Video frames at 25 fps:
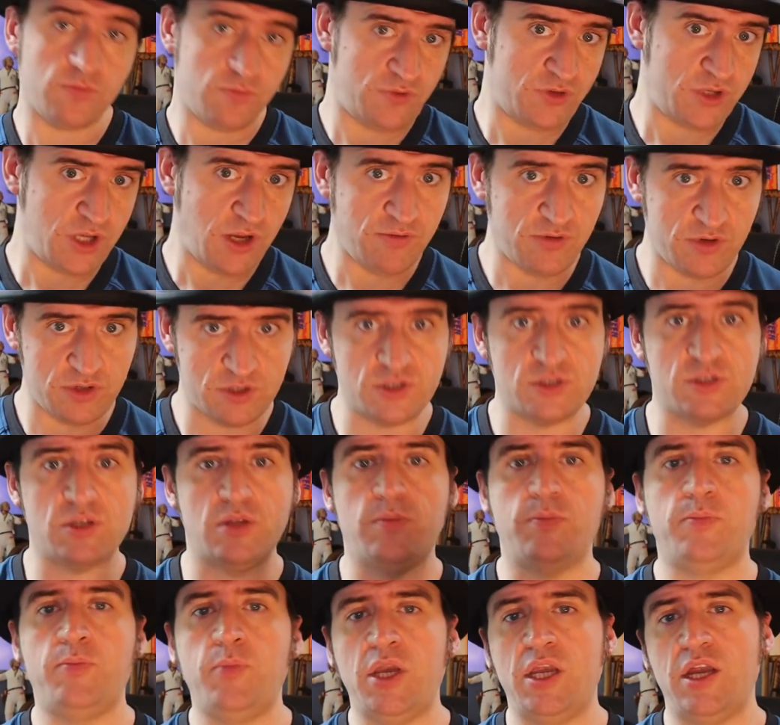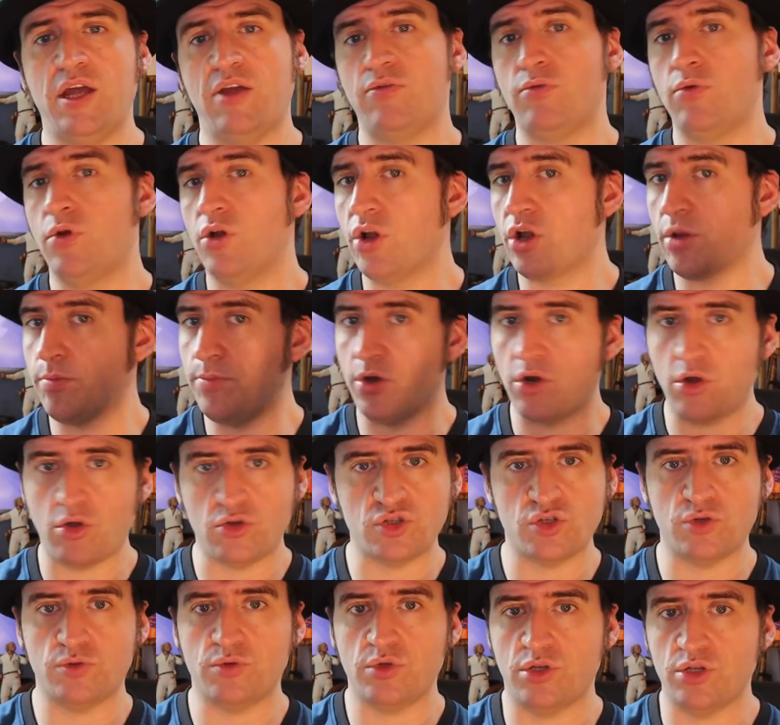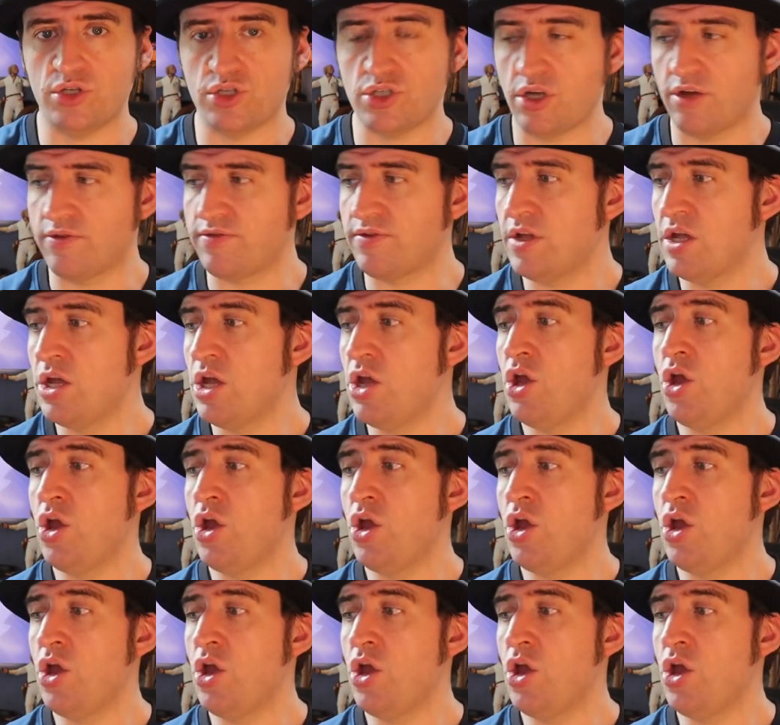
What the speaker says: say, for instance, the PDF work, but also other stuff,